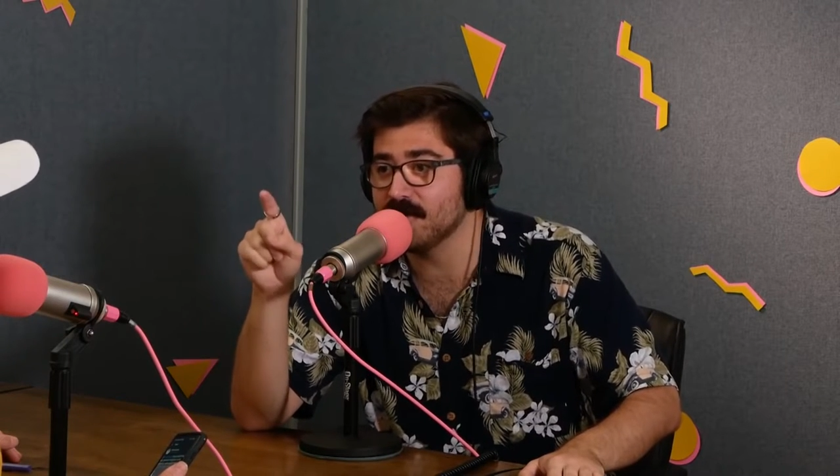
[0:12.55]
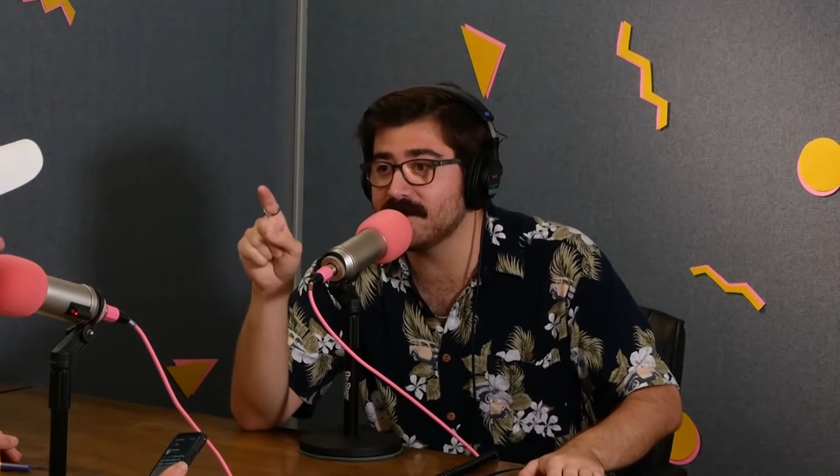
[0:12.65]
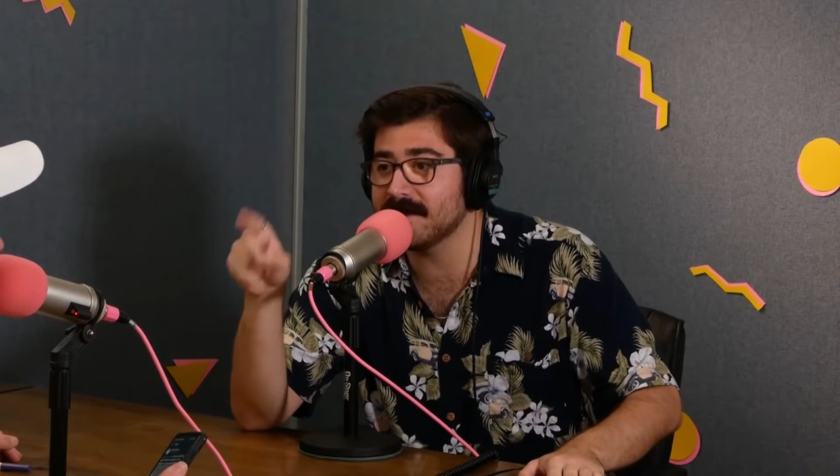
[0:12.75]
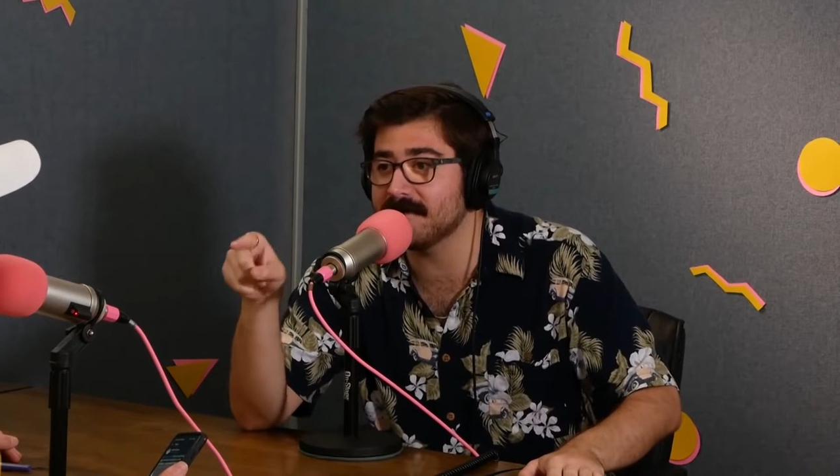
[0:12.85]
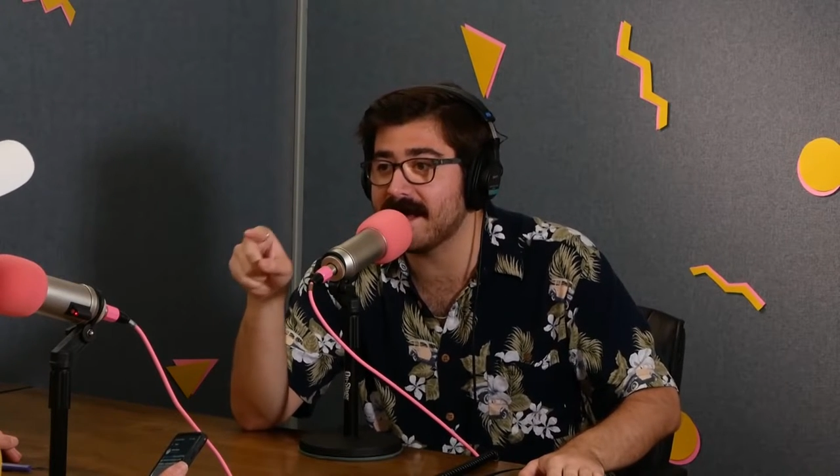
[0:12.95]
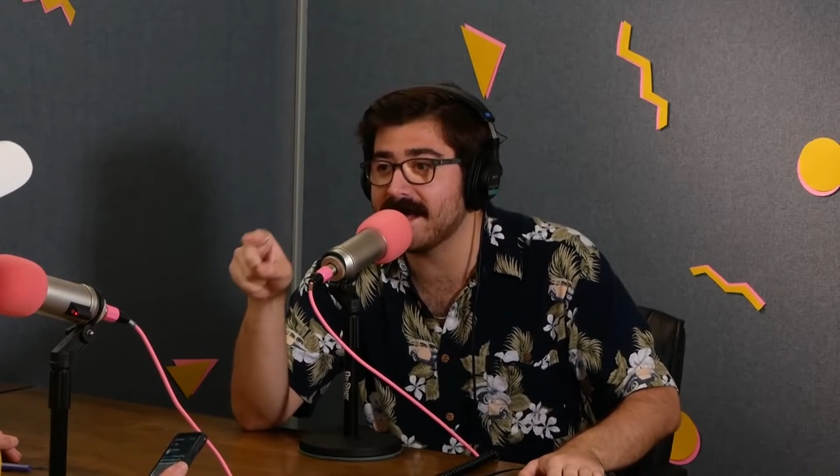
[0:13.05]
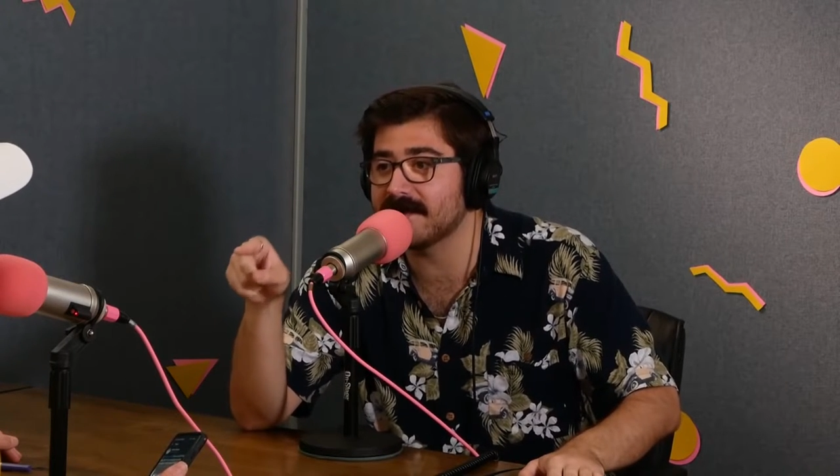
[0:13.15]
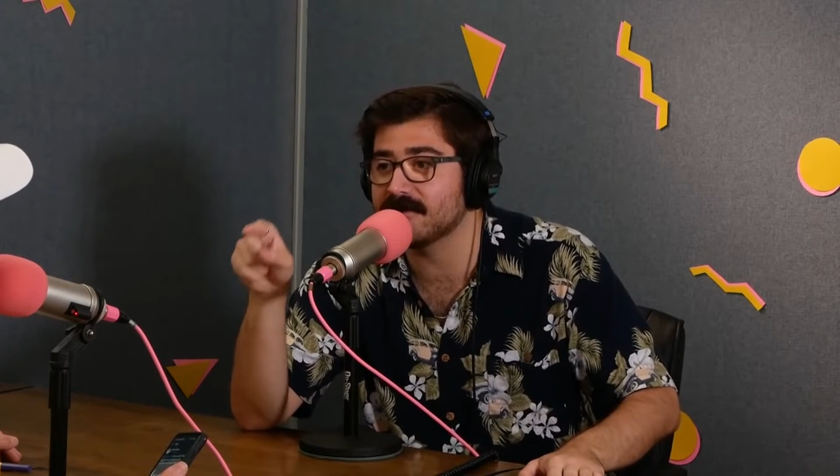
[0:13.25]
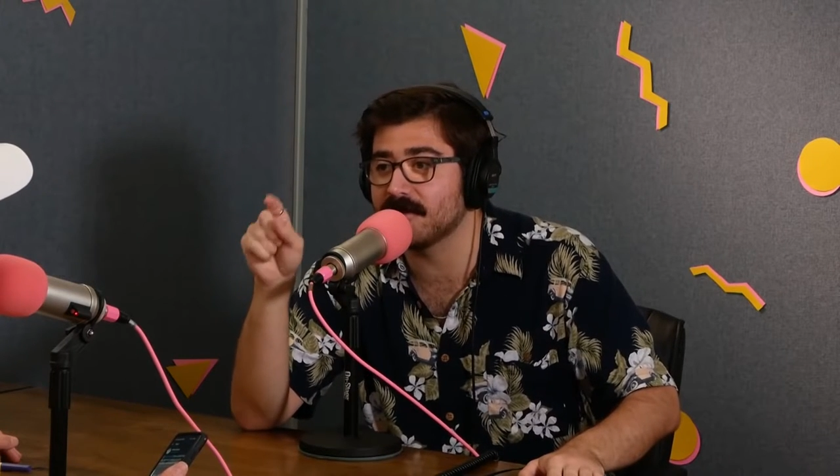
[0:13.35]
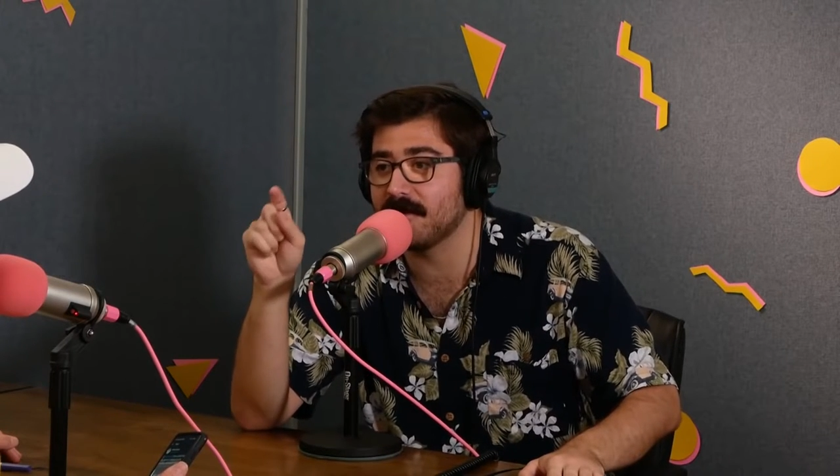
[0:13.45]
Who can
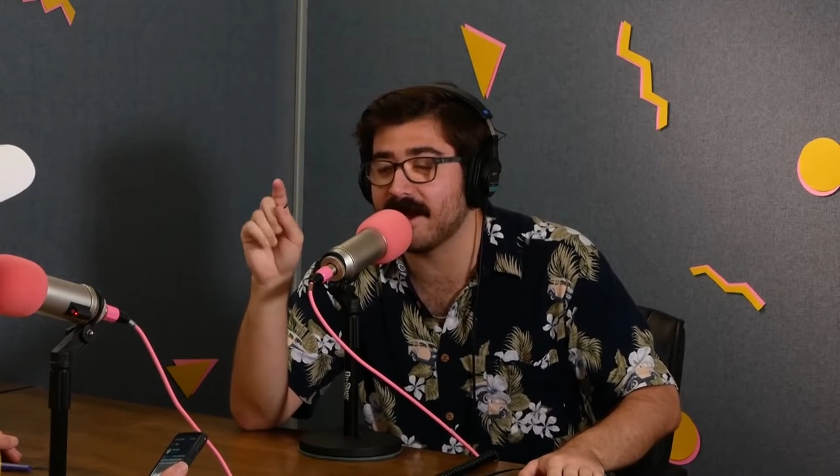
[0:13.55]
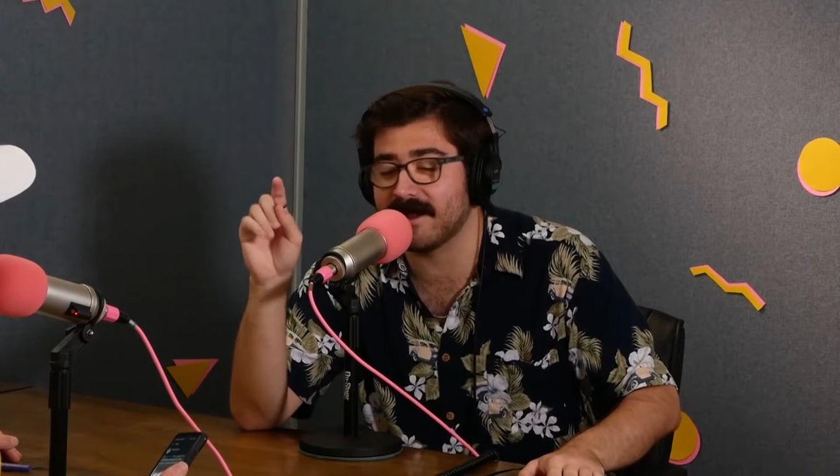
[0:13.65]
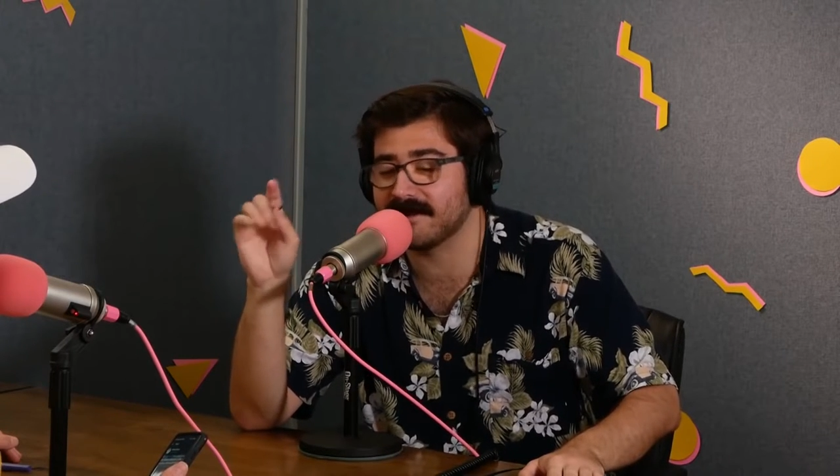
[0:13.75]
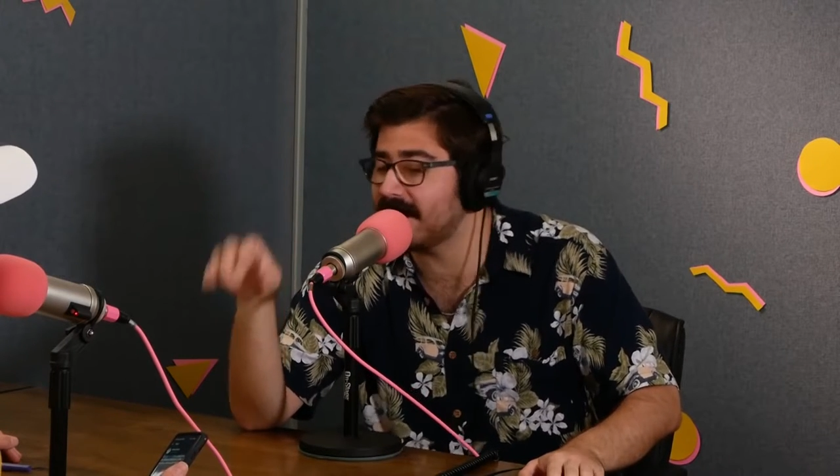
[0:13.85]
make the most,